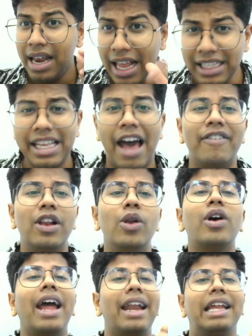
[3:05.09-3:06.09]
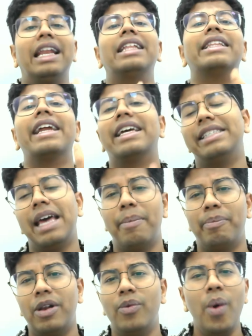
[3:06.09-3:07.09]
Let's have a look at another
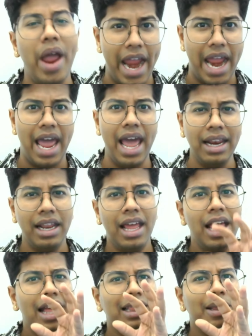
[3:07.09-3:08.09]
example where